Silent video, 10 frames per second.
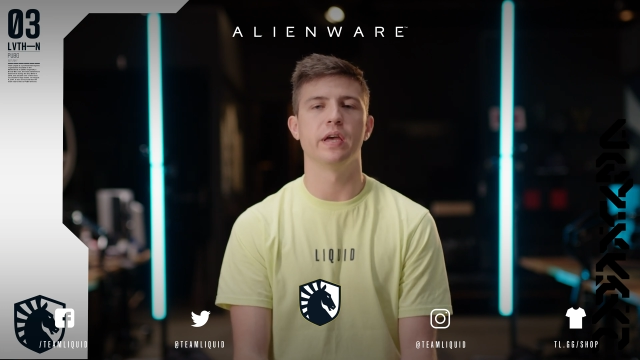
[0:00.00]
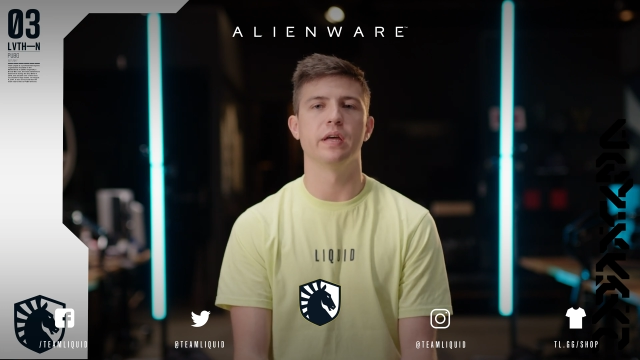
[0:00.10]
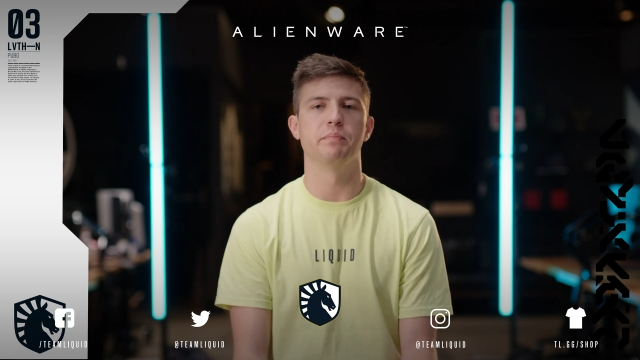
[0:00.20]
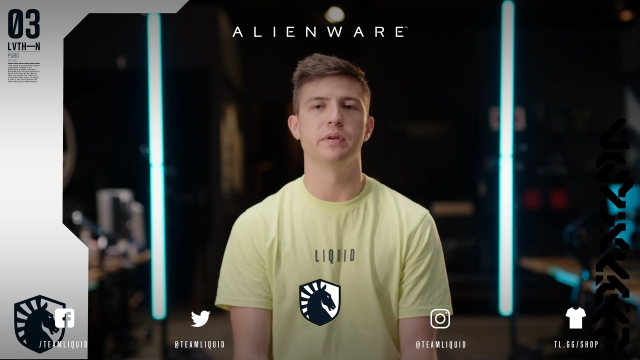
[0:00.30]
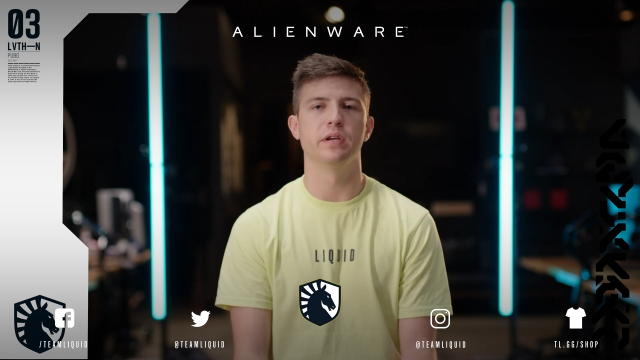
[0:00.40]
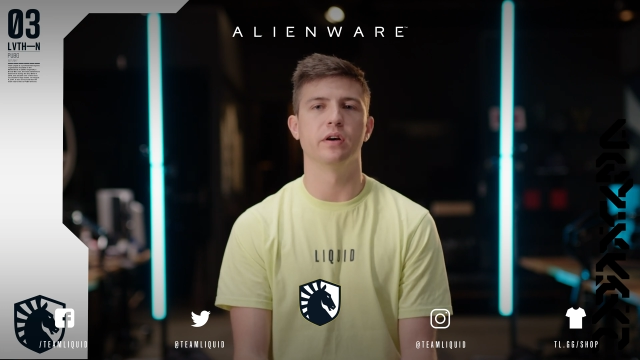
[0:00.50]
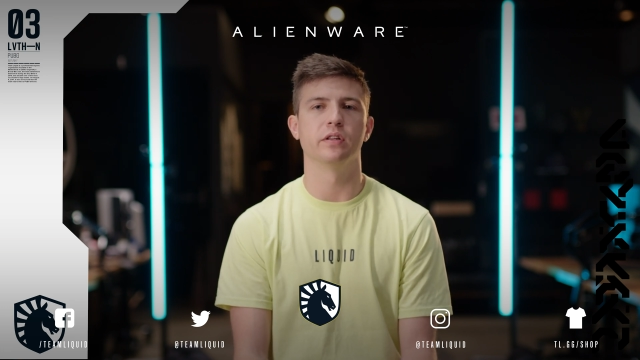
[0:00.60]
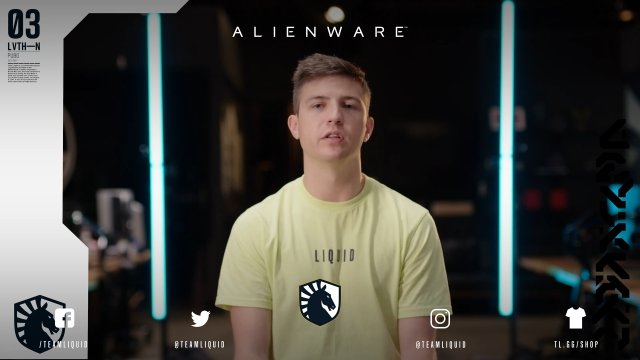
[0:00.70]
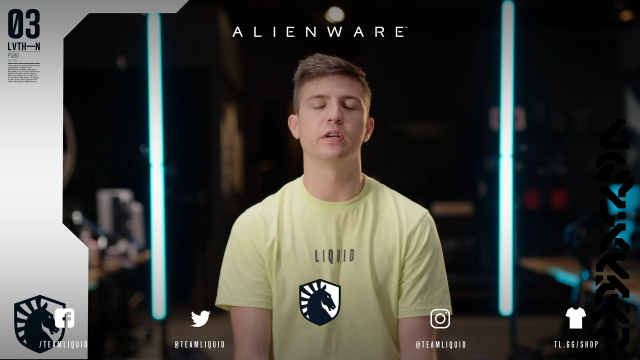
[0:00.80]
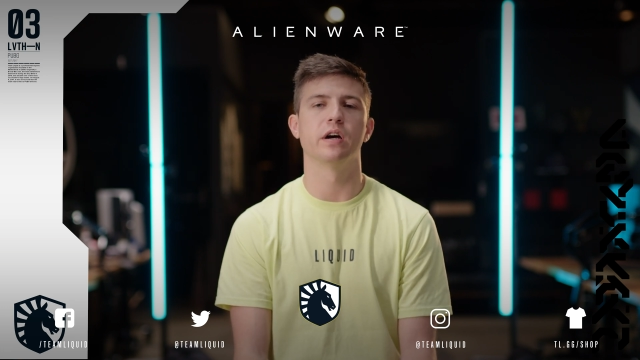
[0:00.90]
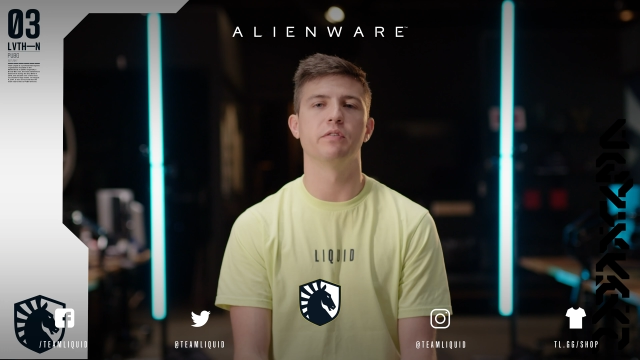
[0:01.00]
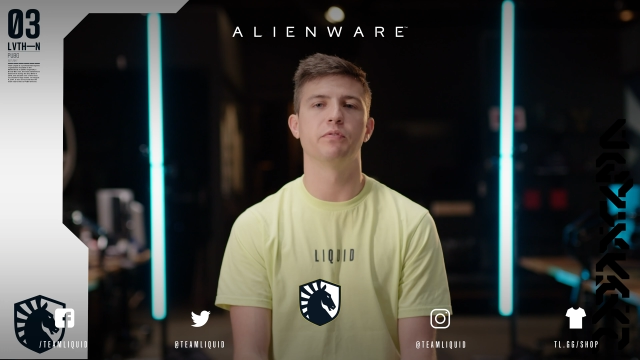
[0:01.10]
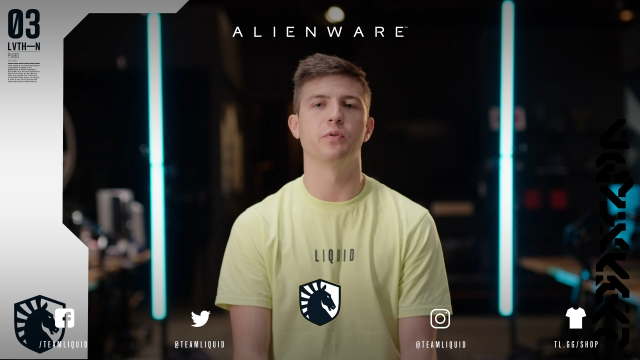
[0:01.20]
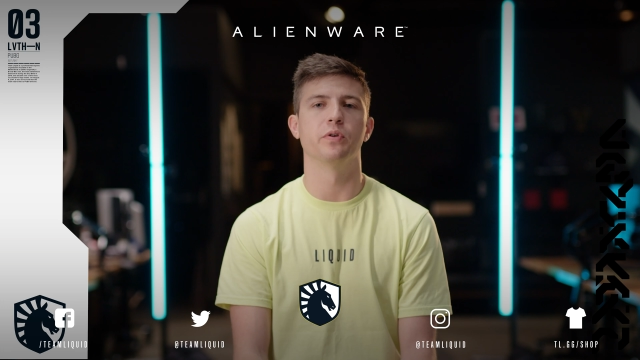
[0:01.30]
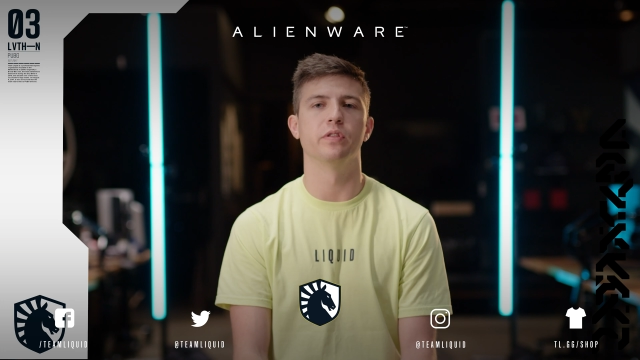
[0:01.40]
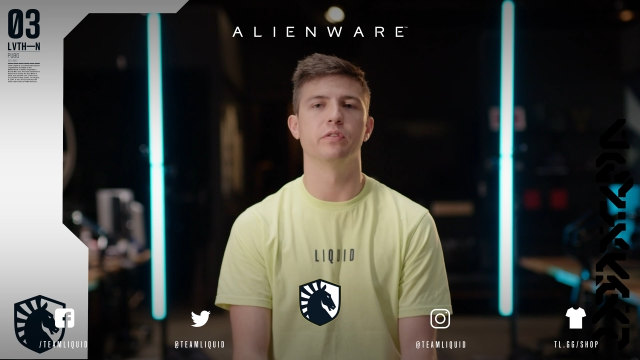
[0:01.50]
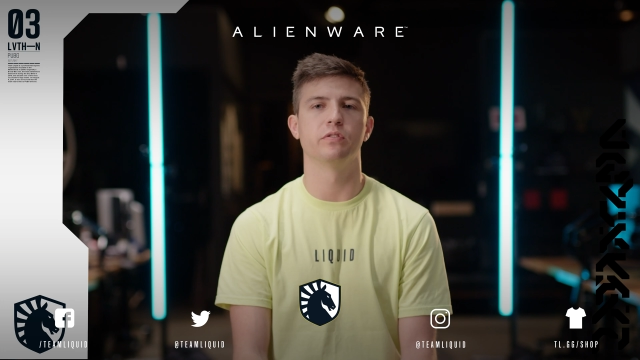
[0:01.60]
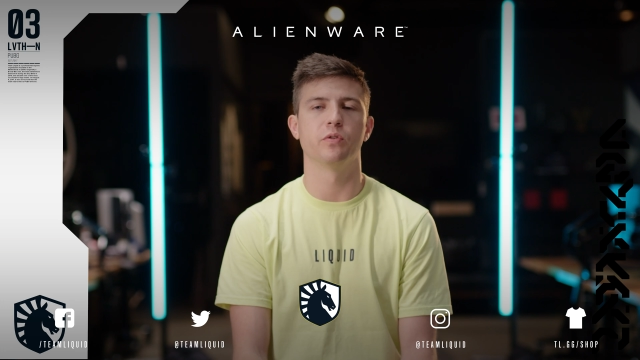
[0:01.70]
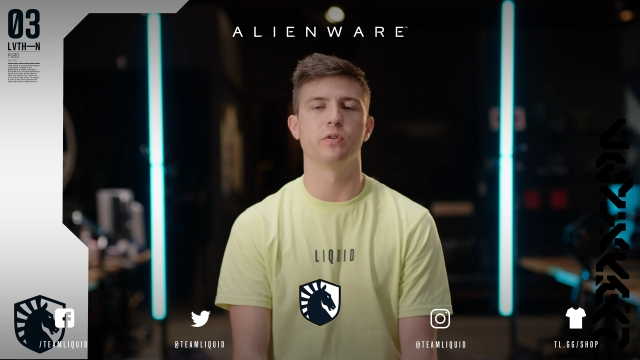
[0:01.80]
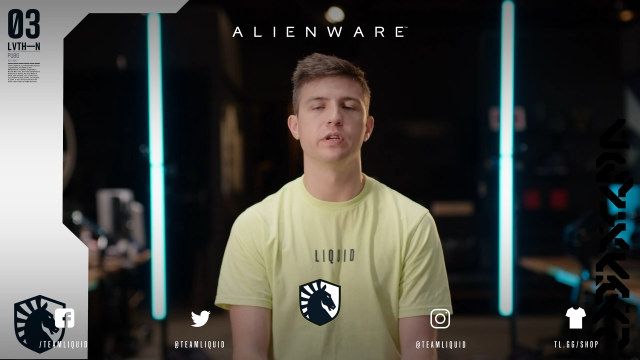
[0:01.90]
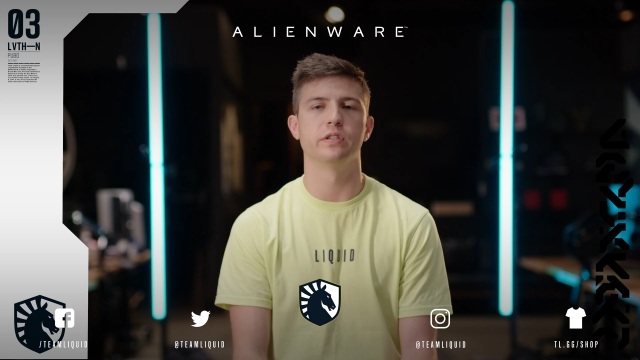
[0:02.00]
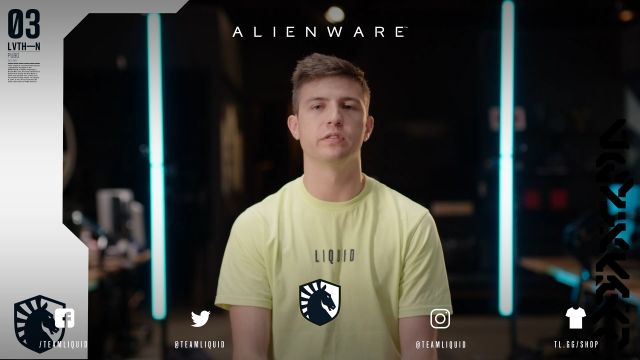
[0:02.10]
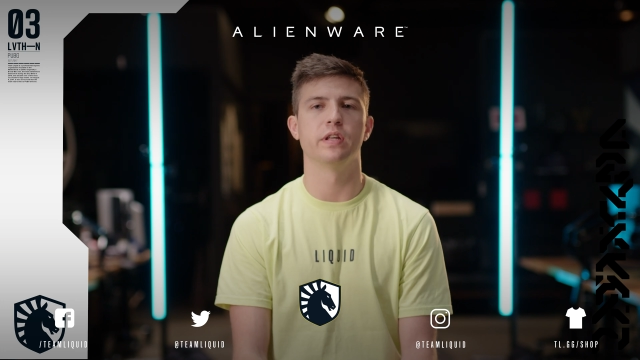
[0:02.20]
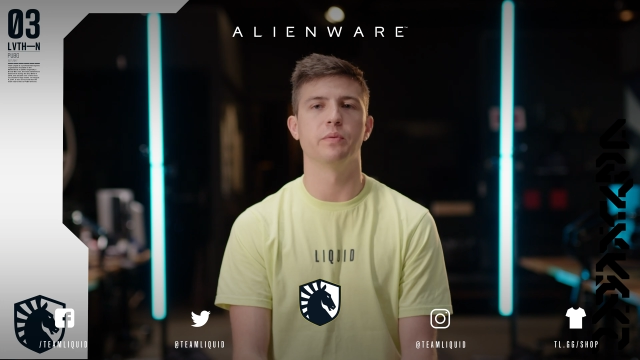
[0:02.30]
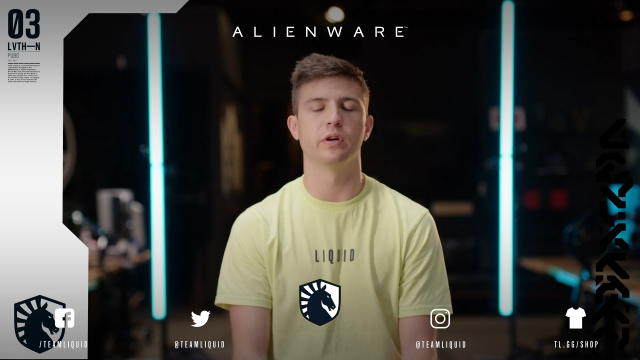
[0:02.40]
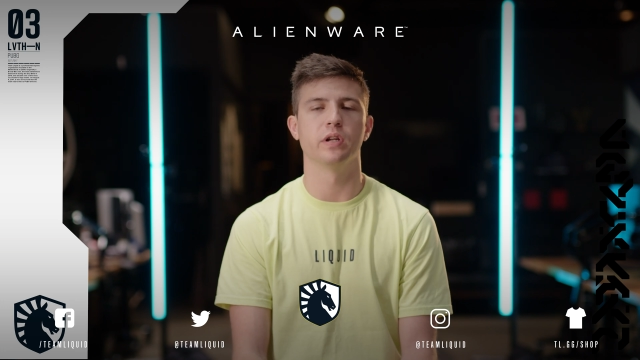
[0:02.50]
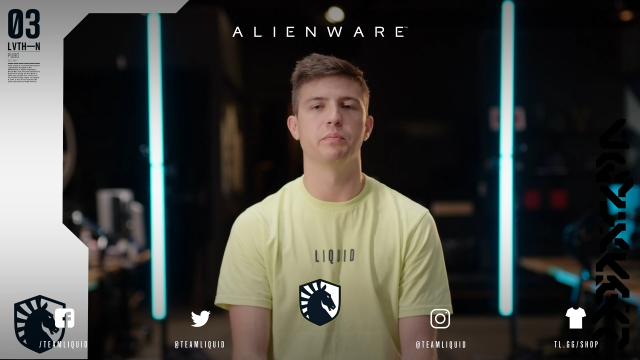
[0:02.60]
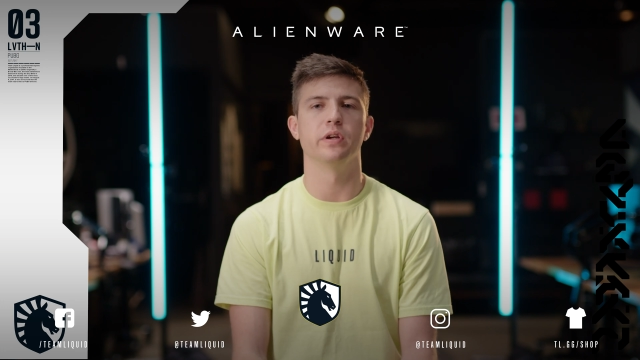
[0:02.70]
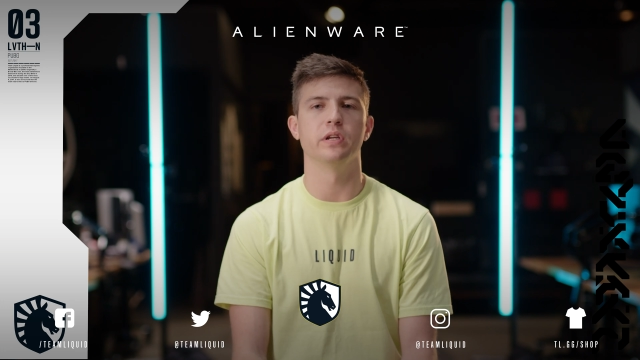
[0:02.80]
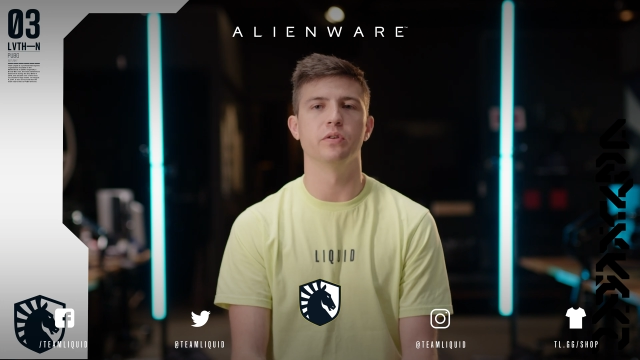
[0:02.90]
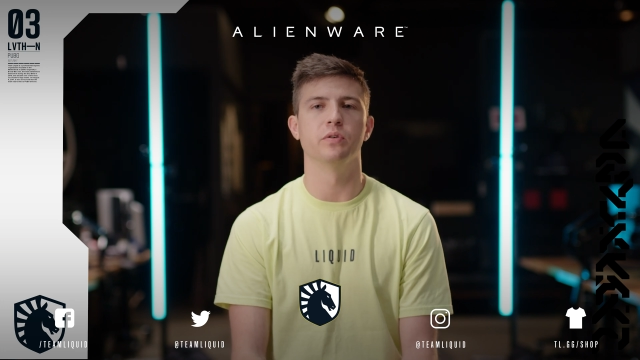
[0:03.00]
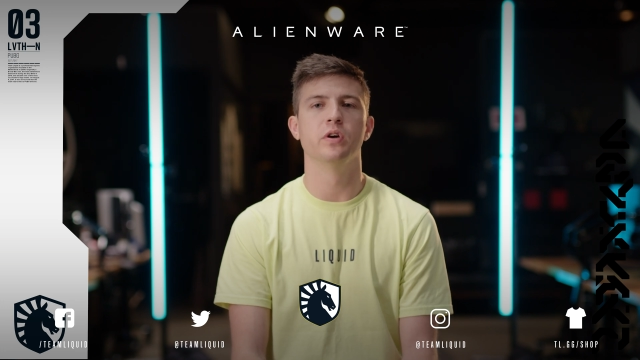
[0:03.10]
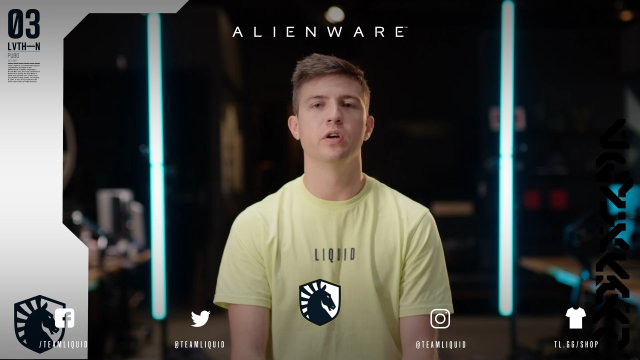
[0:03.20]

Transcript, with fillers: and be on the lookout for the stories that we're going to bring you